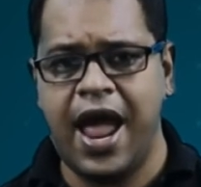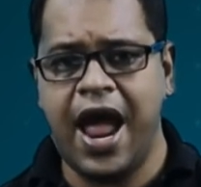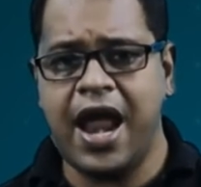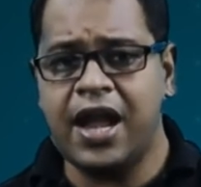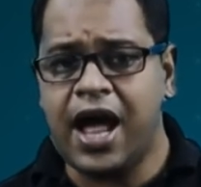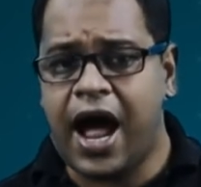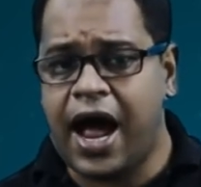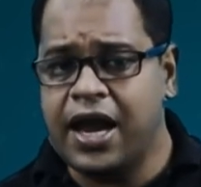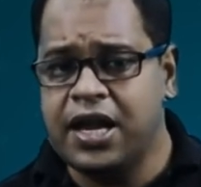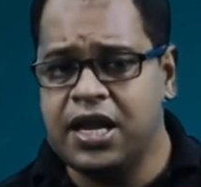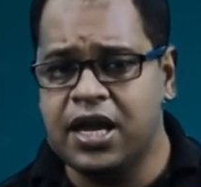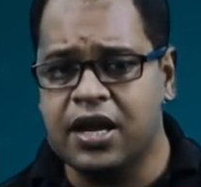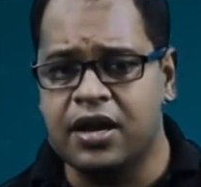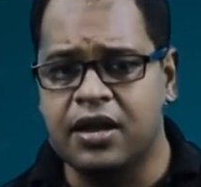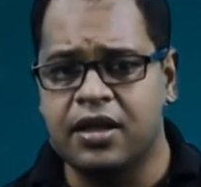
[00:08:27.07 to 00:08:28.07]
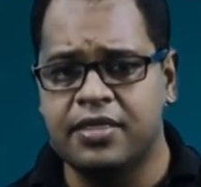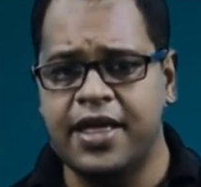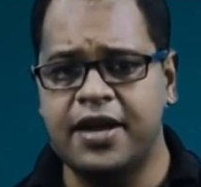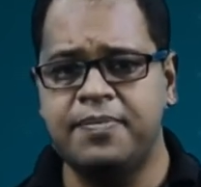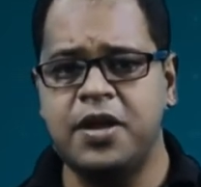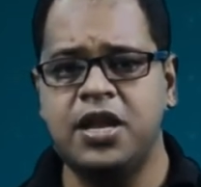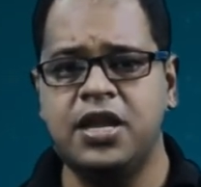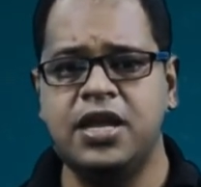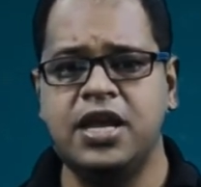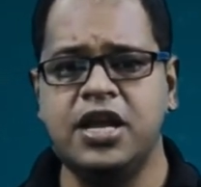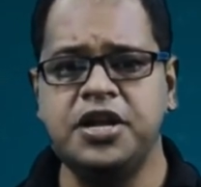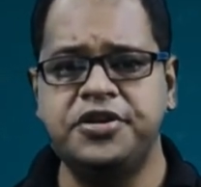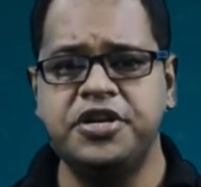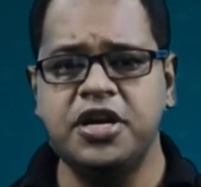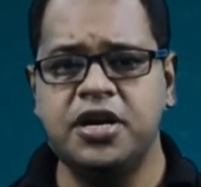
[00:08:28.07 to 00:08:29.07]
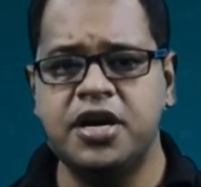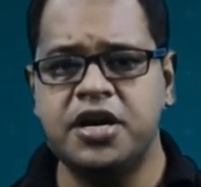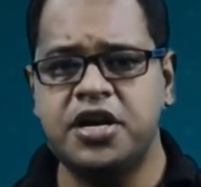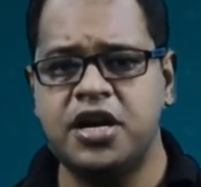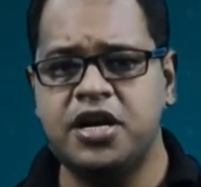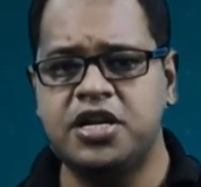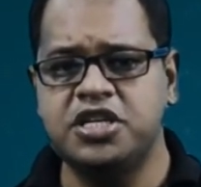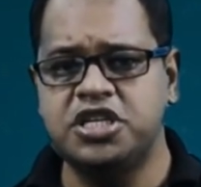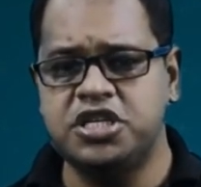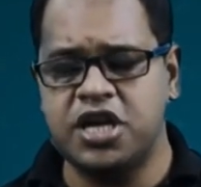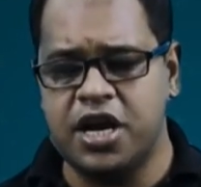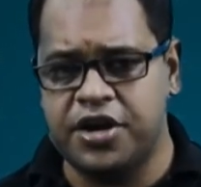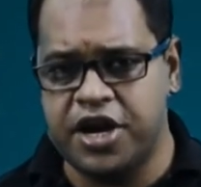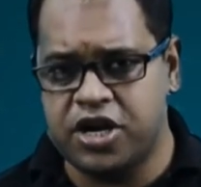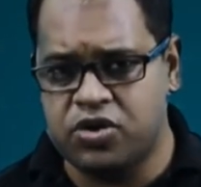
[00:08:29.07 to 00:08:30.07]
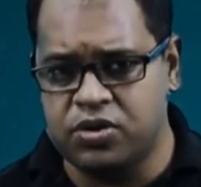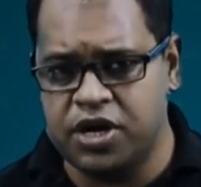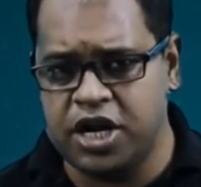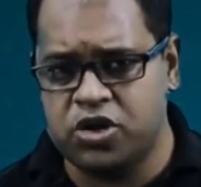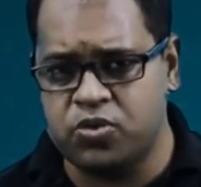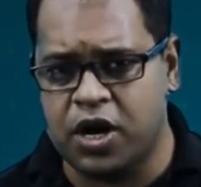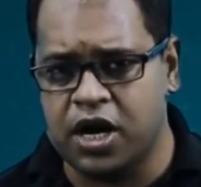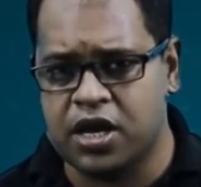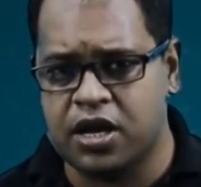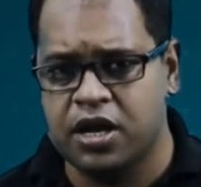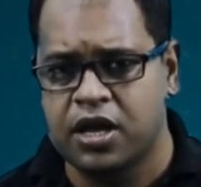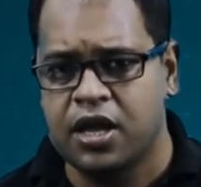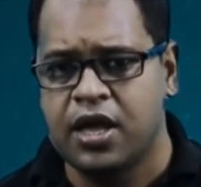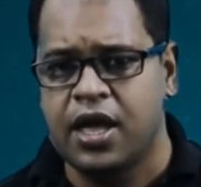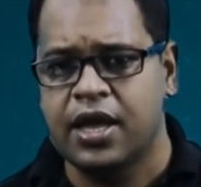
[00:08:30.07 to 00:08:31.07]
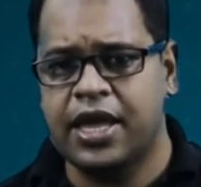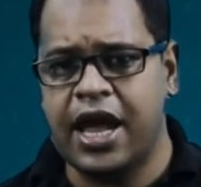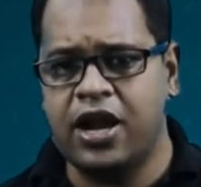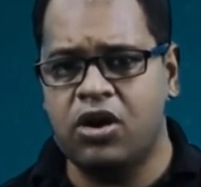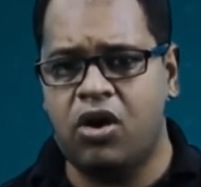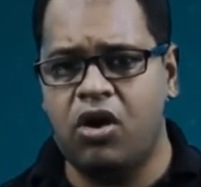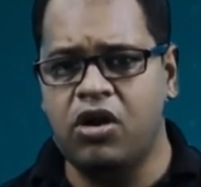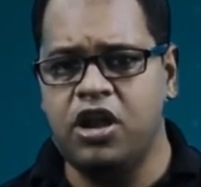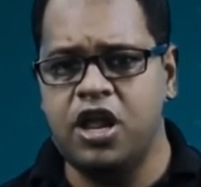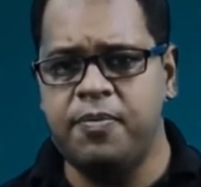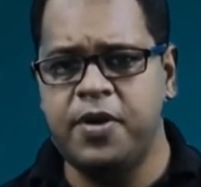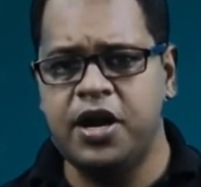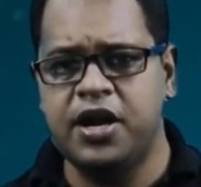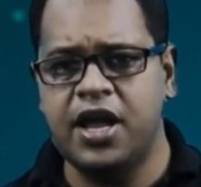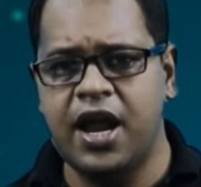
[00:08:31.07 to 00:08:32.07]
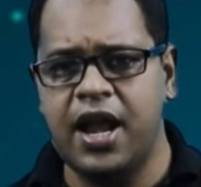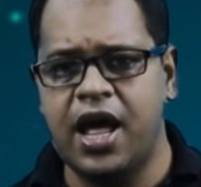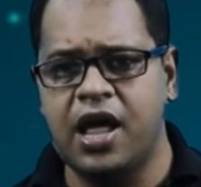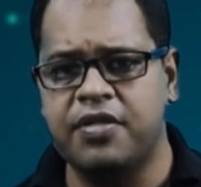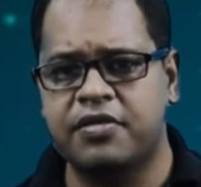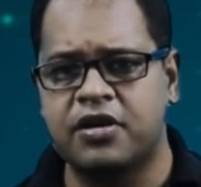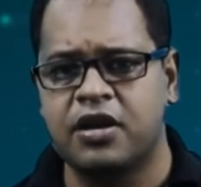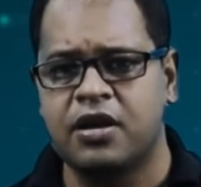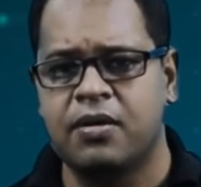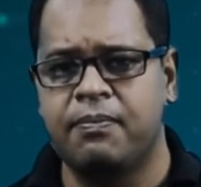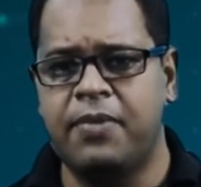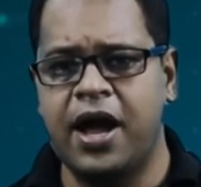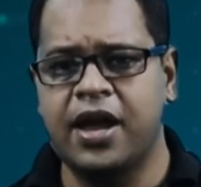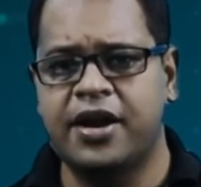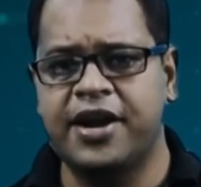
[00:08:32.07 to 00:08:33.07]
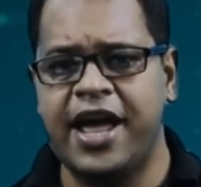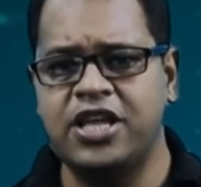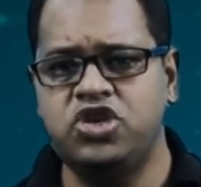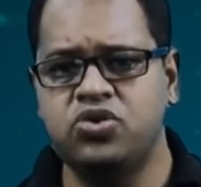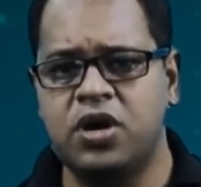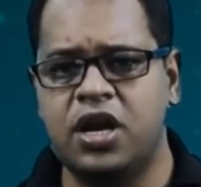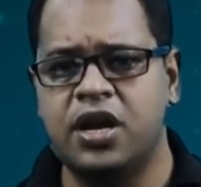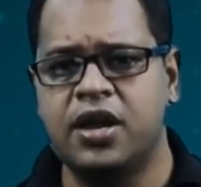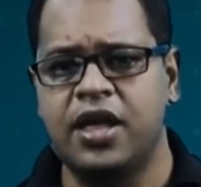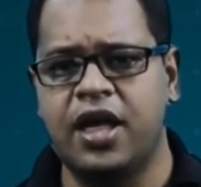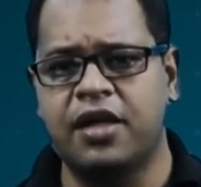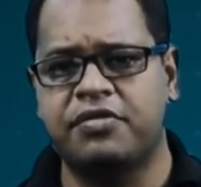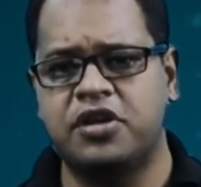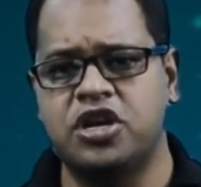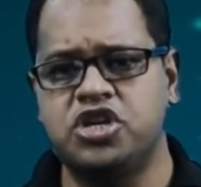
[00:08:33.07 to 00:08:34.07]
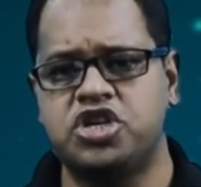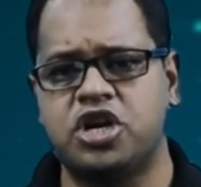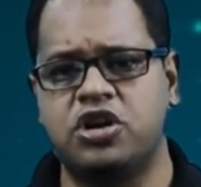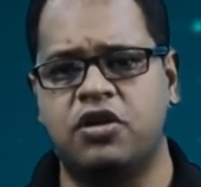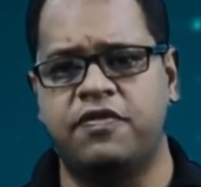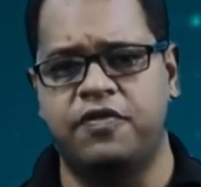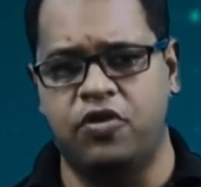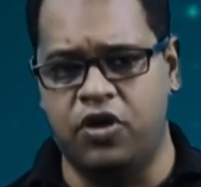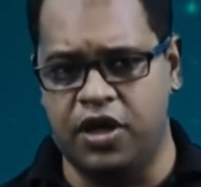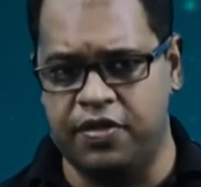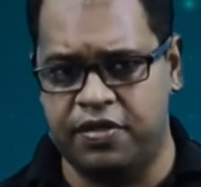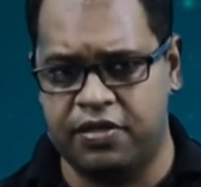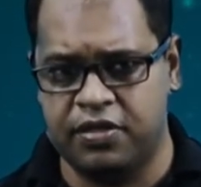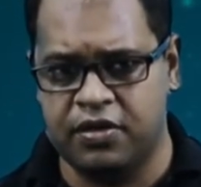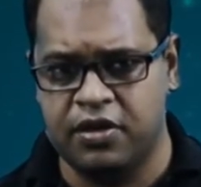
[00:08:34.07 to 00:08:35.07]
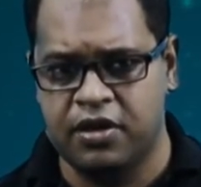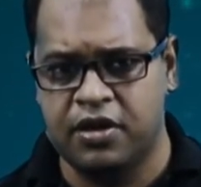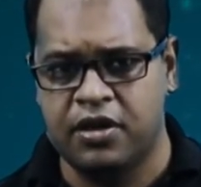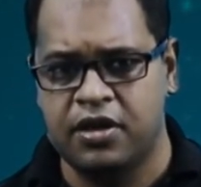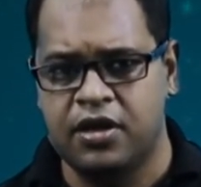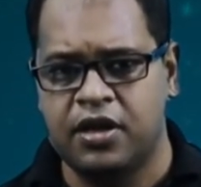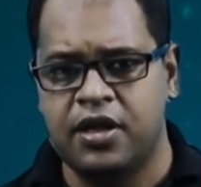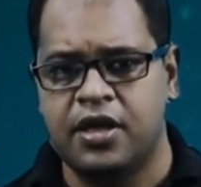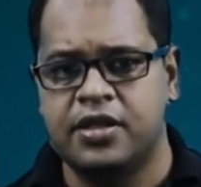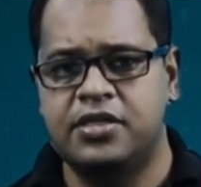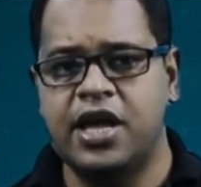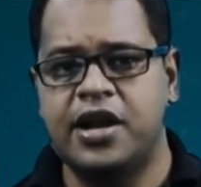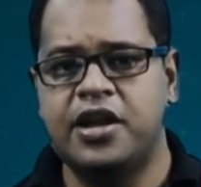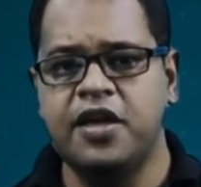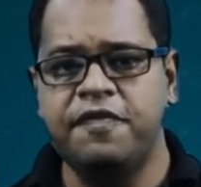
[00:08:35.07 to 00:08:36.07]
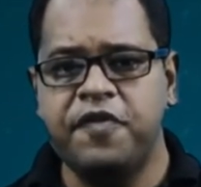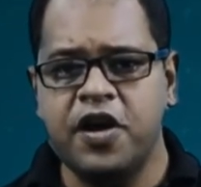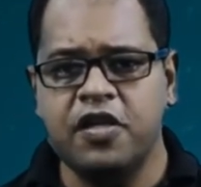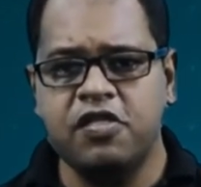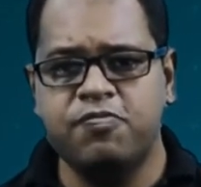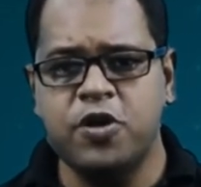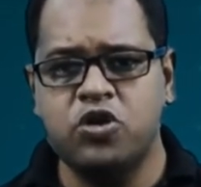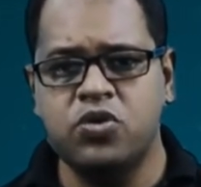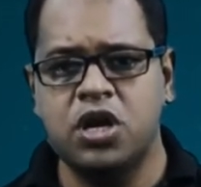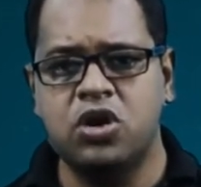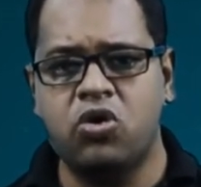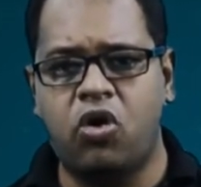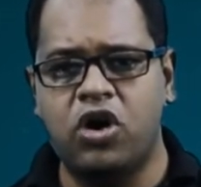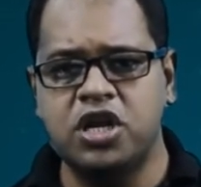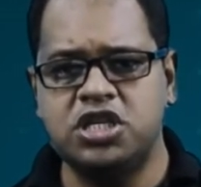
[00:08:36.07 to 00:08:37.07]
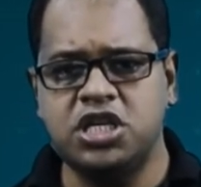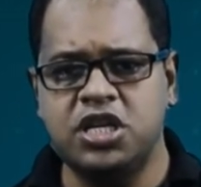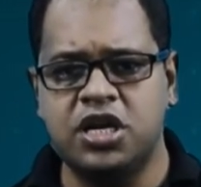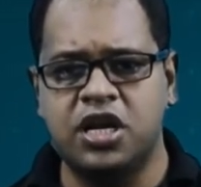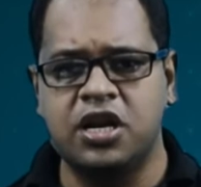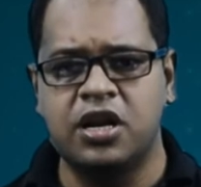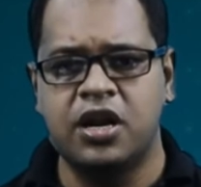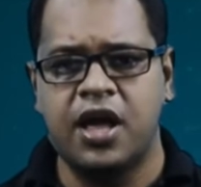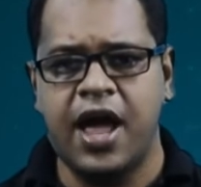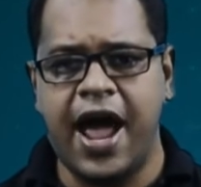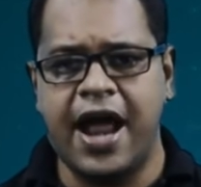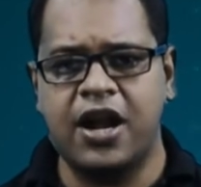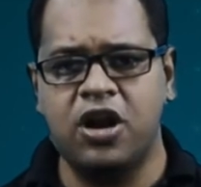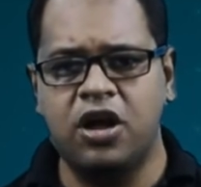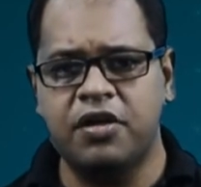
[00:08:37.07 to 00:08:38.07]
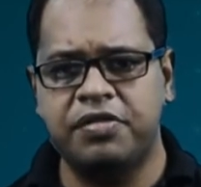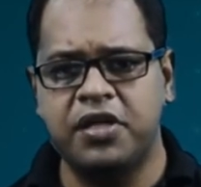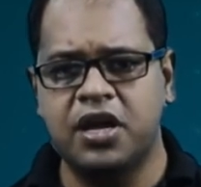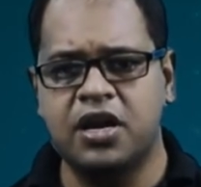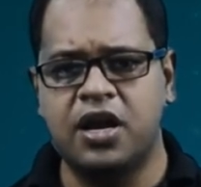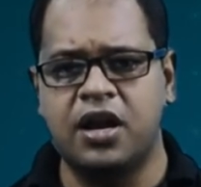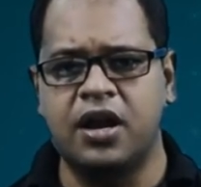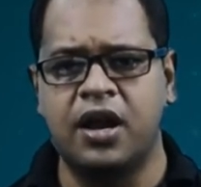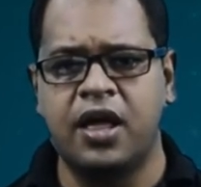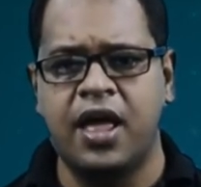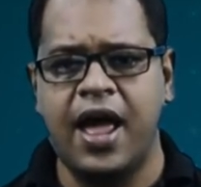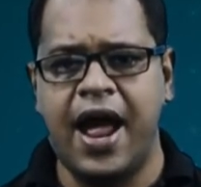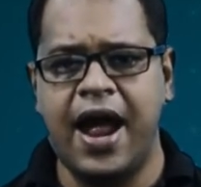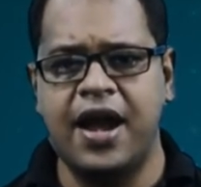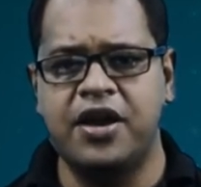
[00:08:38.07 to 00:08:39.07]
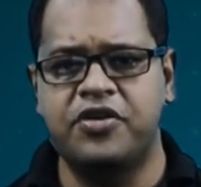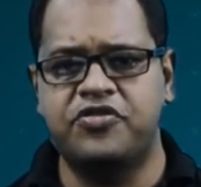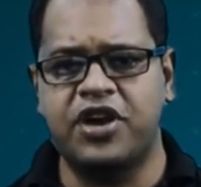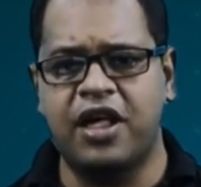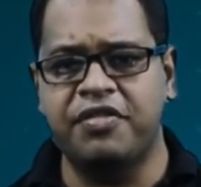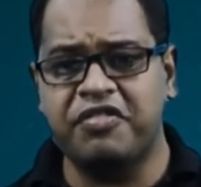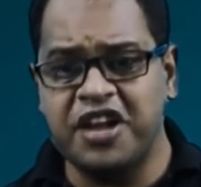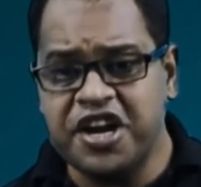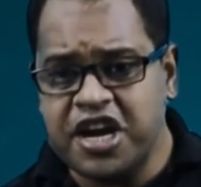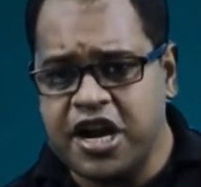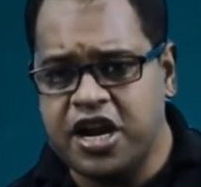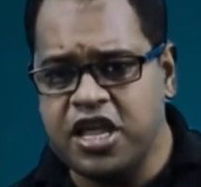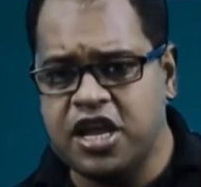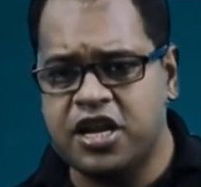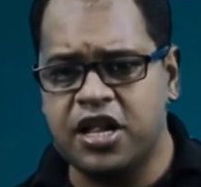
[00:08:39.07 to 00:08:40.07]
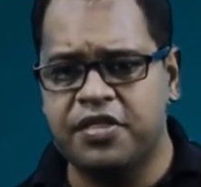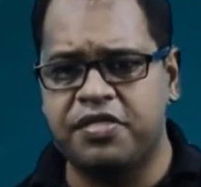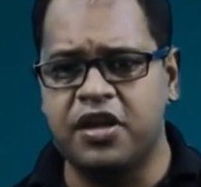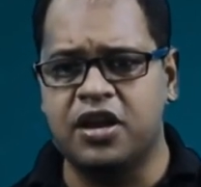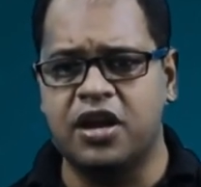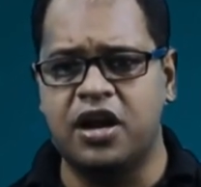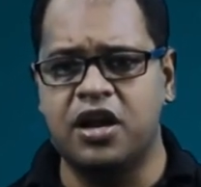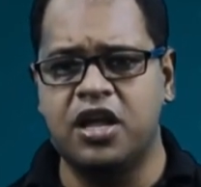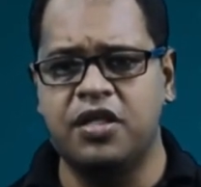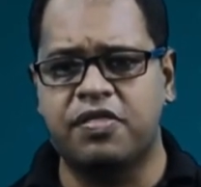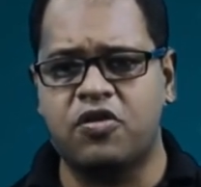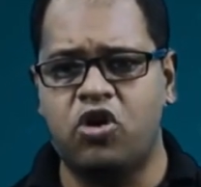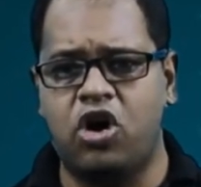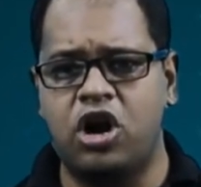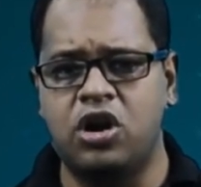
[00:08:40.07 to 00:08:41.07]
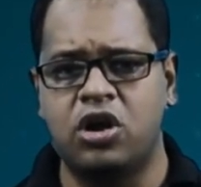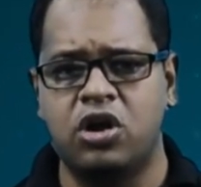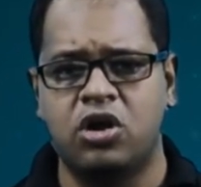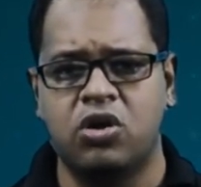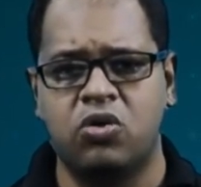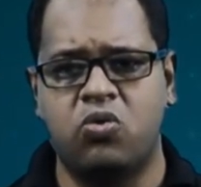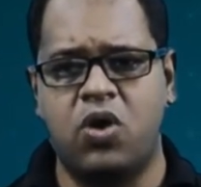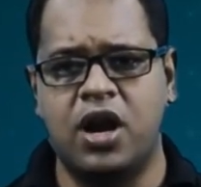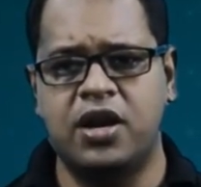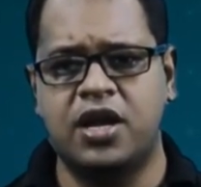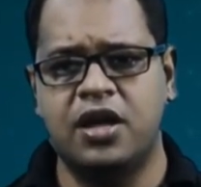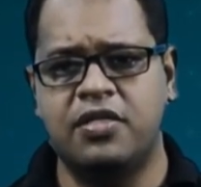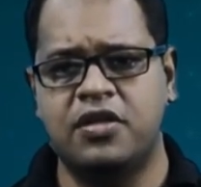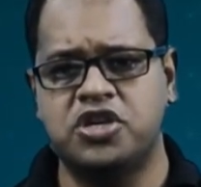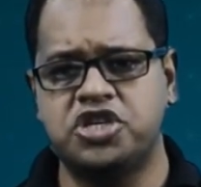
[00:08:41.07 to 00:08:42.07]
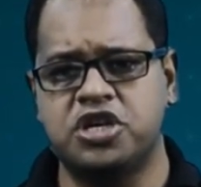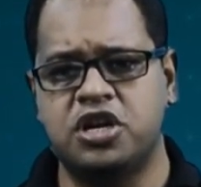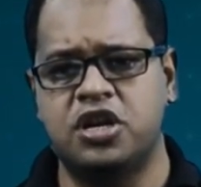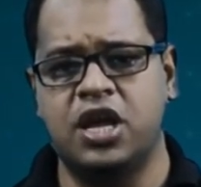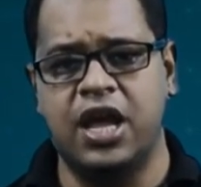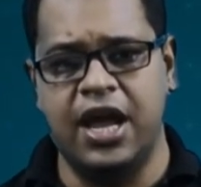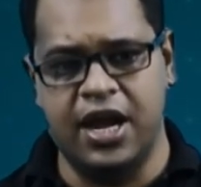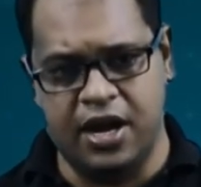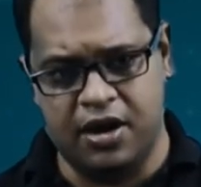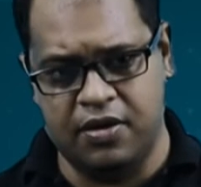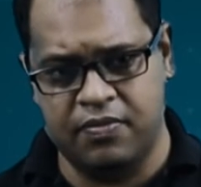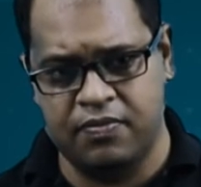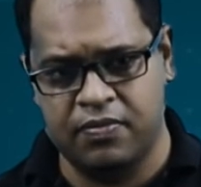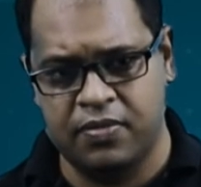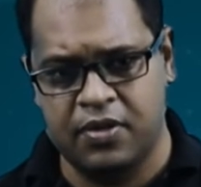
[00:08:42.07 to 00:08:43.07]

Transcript: An IDN, that means integrated digital network, can only be realized by gradual extension of noise. The difference between original analog signal and translated digital signal is called quantization error.